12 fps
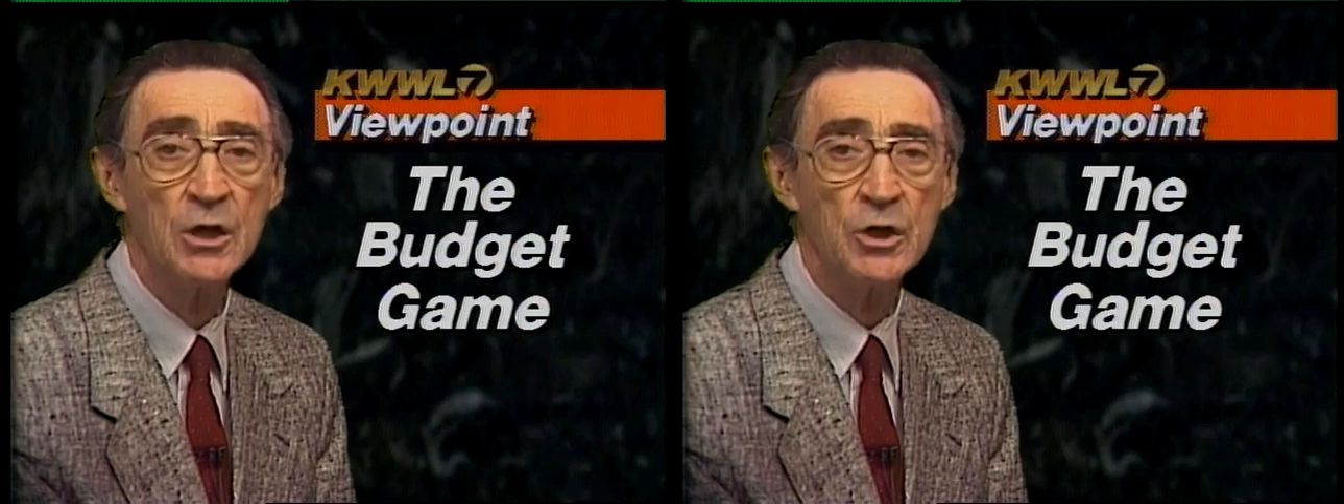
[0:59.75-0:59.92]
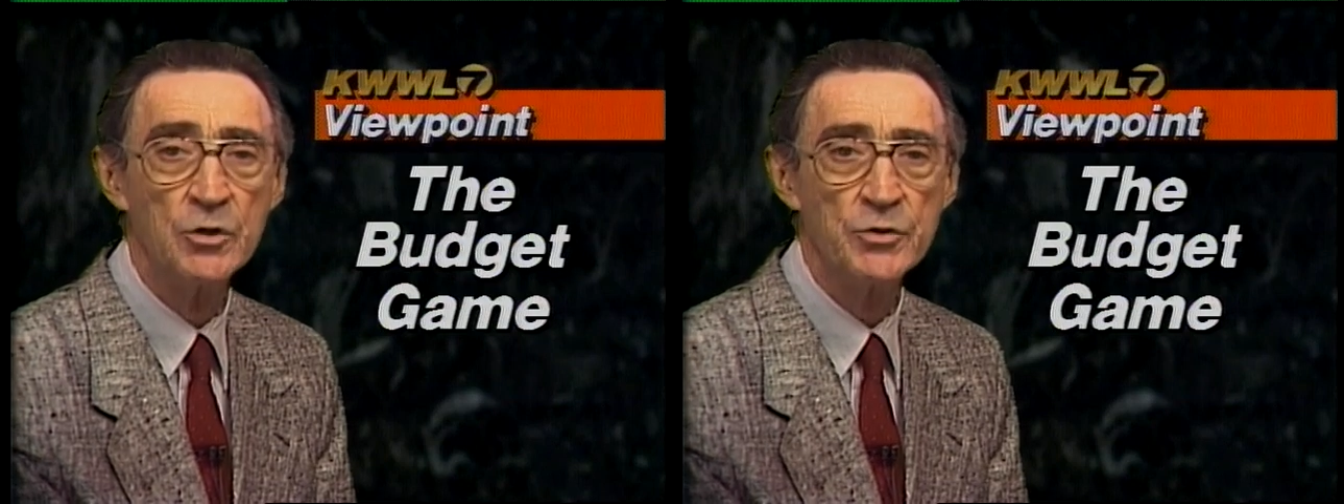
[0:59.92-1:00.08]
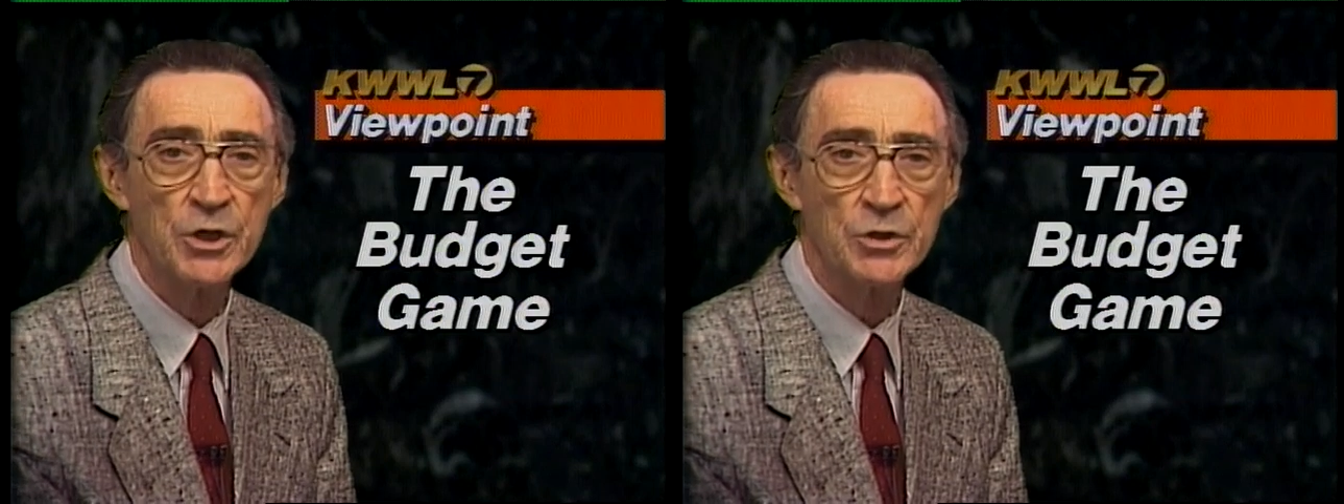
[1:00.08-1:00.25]

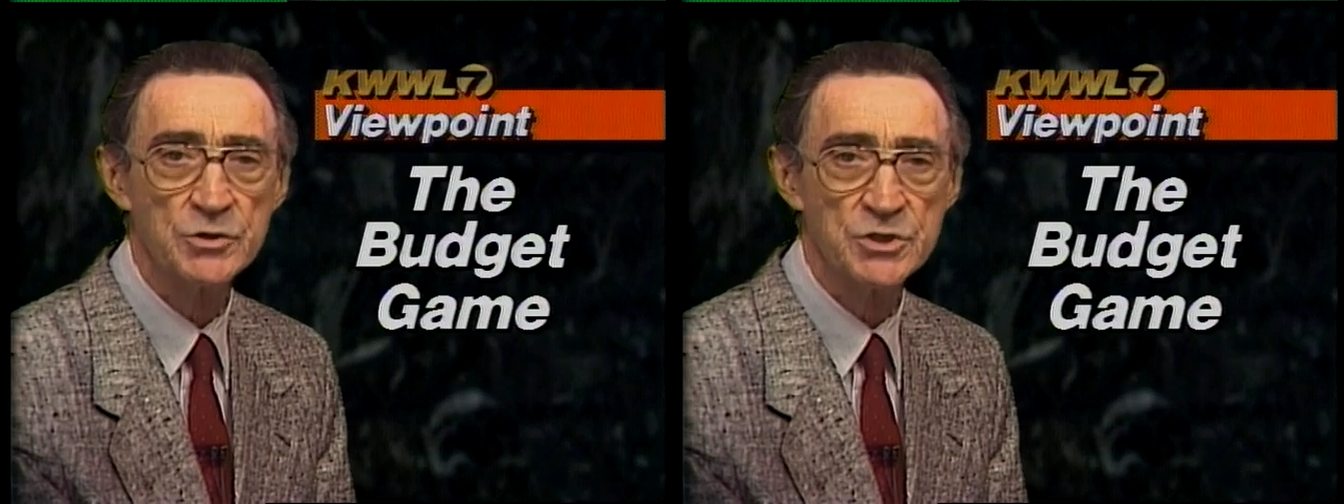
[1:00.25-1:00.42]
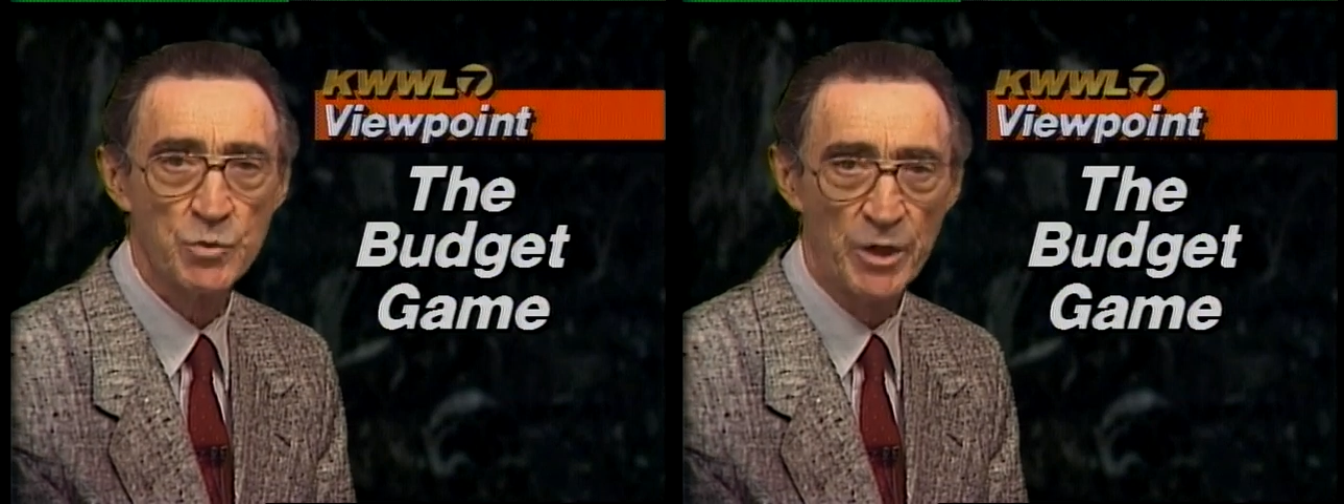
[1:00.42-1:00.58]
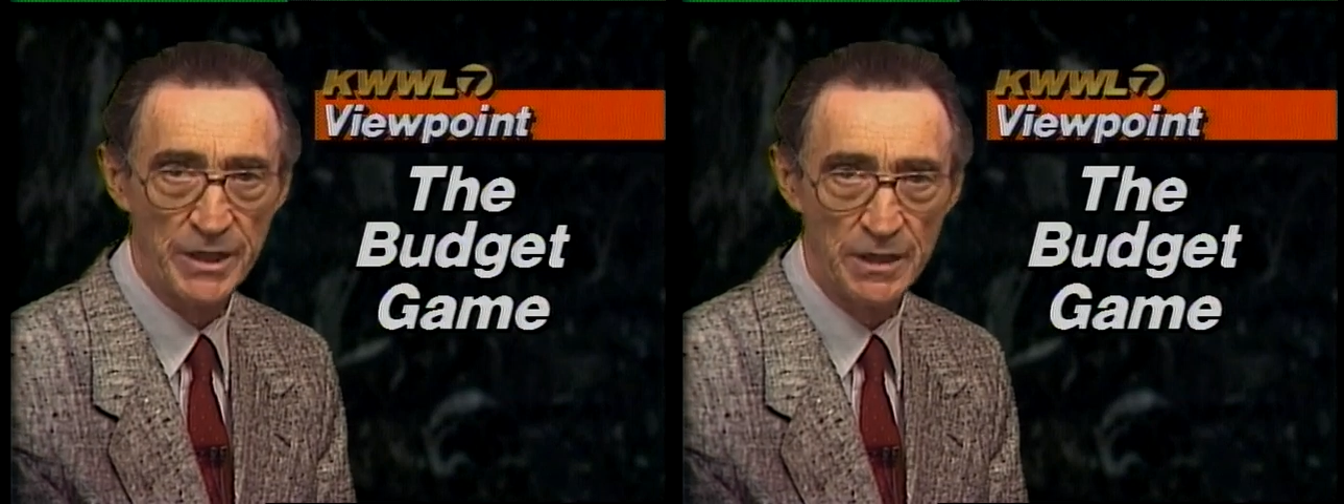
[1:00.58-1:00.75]
Who
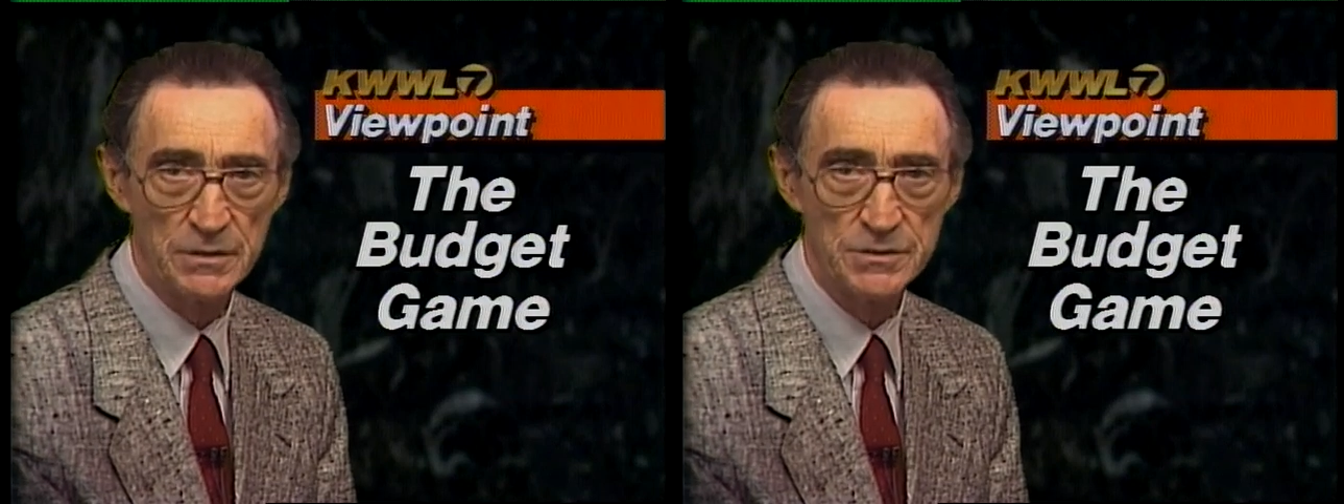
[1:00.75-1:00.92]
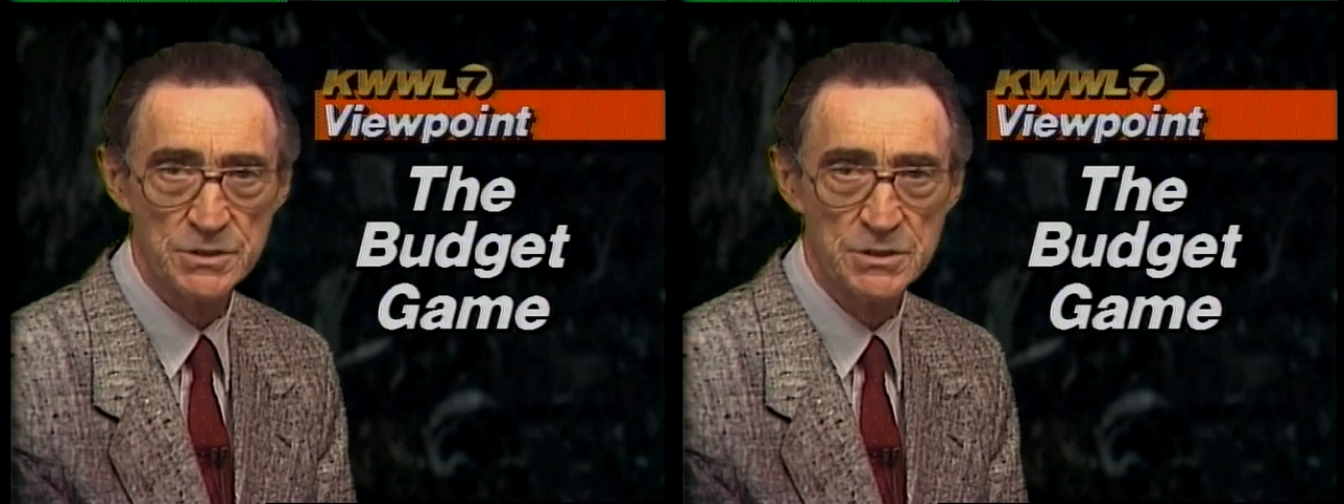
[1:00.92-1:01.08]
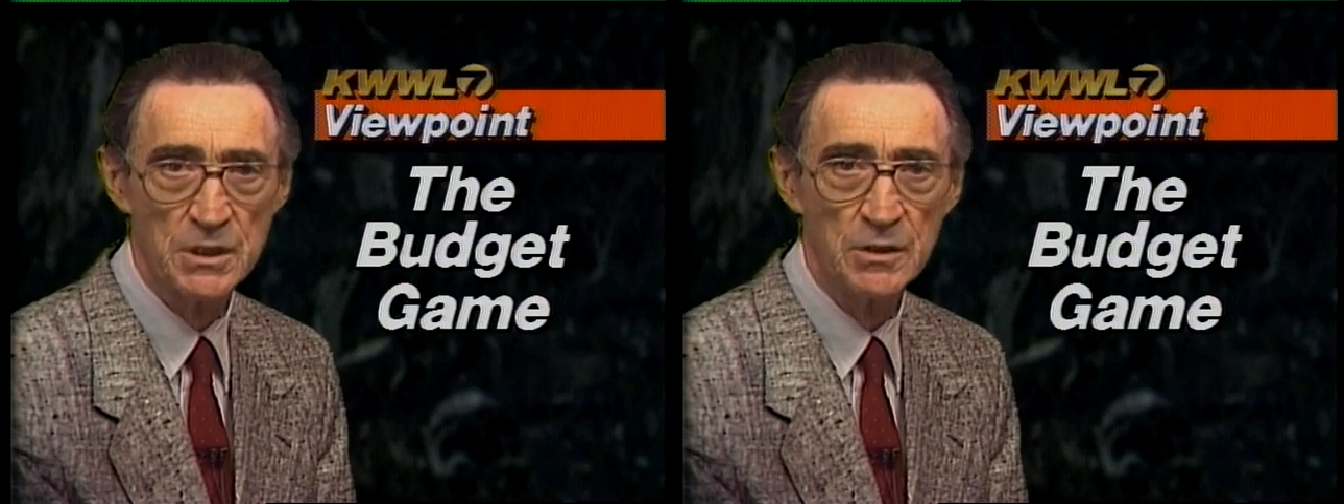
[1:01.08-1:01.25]
knows what
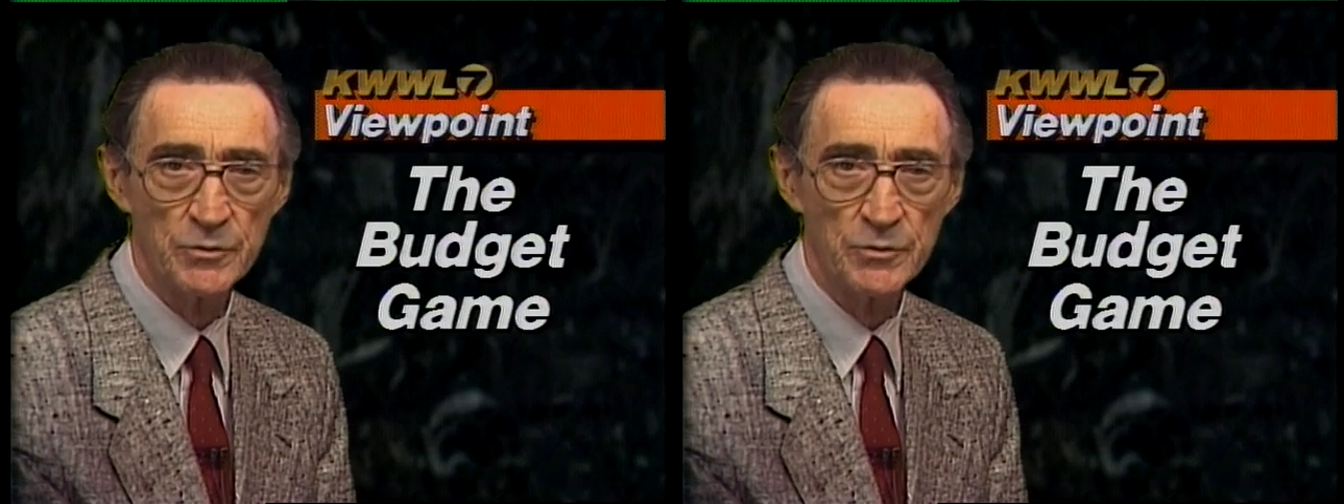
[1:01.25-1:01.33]
else